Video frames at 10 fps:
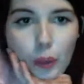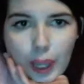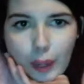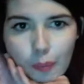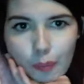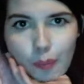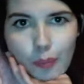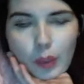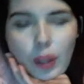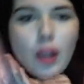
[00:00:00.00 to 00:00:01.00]
Okay.
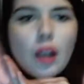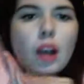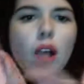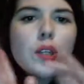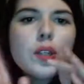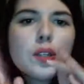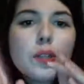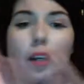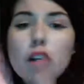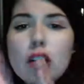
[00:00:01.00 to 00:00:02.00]

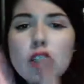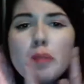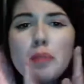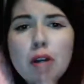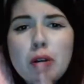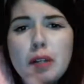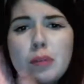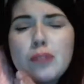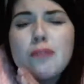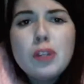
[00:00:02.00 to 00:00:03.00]
So my crush on Brody
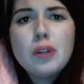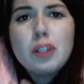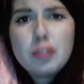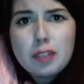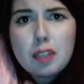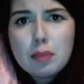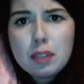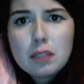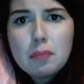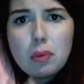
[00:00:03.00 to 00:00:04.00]
was a few years deep at
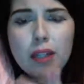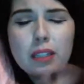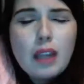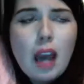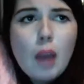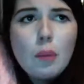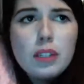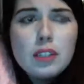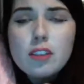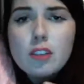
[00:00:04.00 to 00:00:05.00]
this point. I
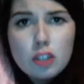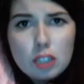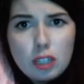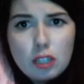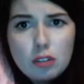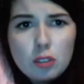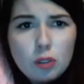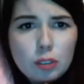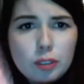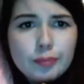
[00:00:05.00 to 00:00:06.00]
was 13 years
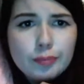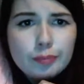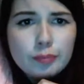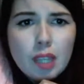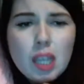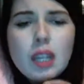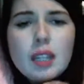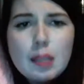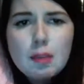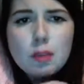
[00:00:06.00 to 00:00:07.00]
old.
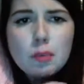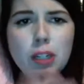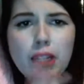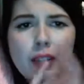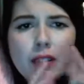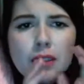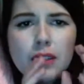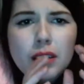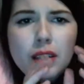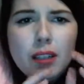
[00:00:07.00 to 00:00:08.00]
Somewhere between
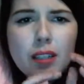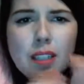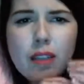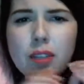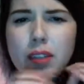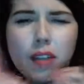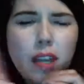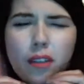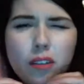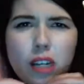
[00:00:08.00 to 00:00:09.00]
7th and
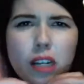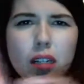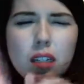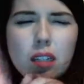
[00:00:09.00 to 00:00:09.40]
8th grade.